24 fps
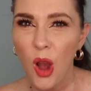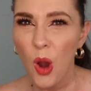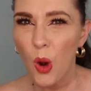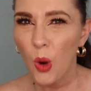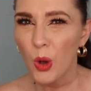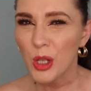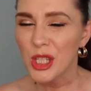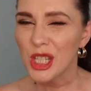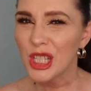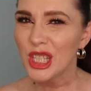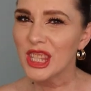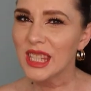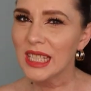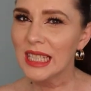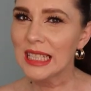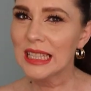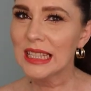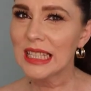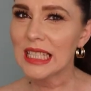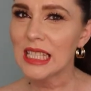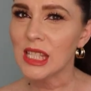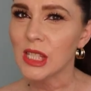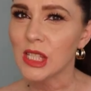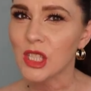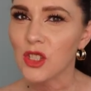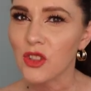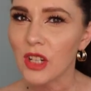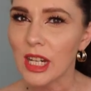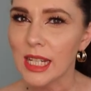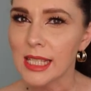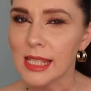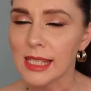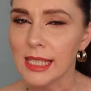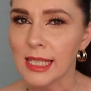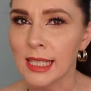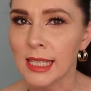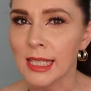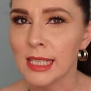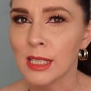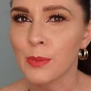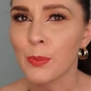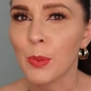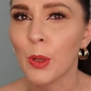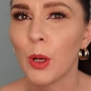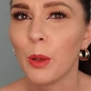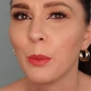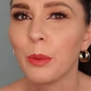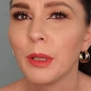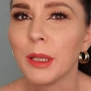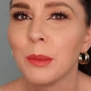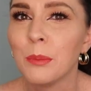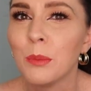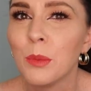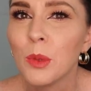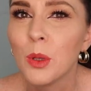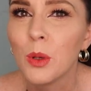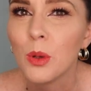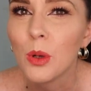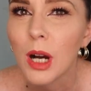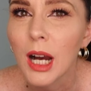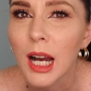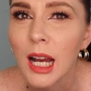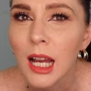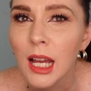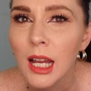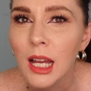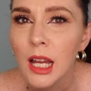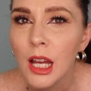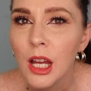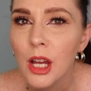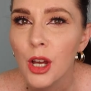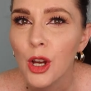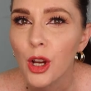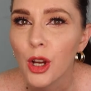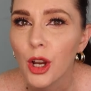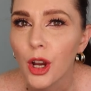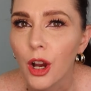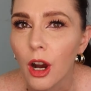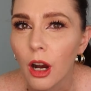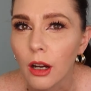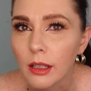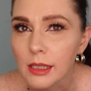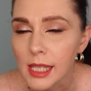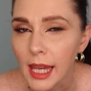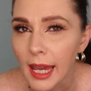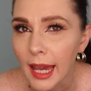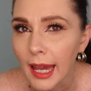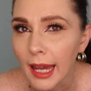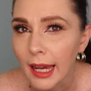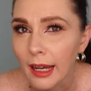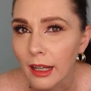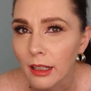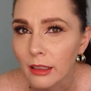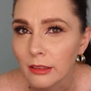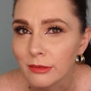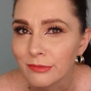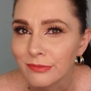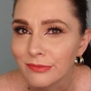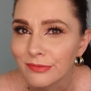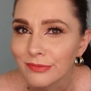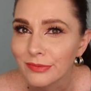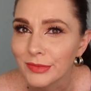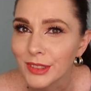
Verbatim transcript: Or do you think this dress is probably more cocktail,